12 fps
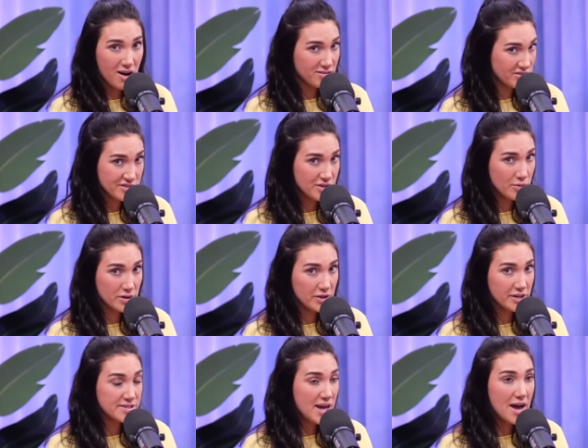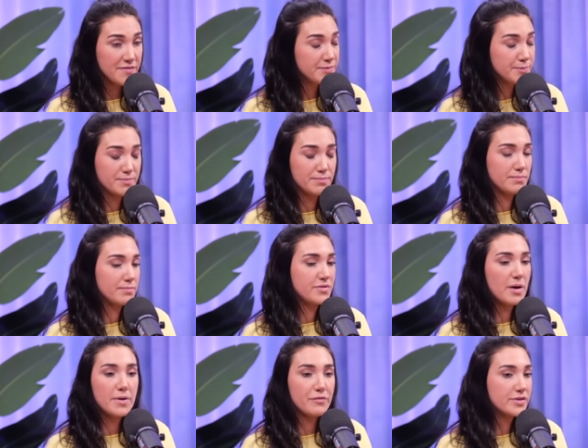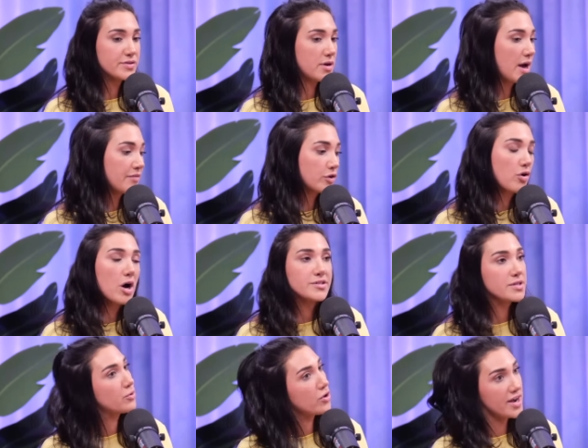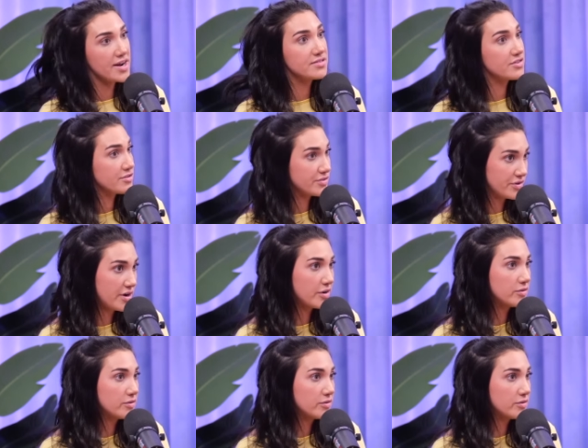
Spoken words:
just so we're clear. Because some of my friends, I have across the board answers, you know?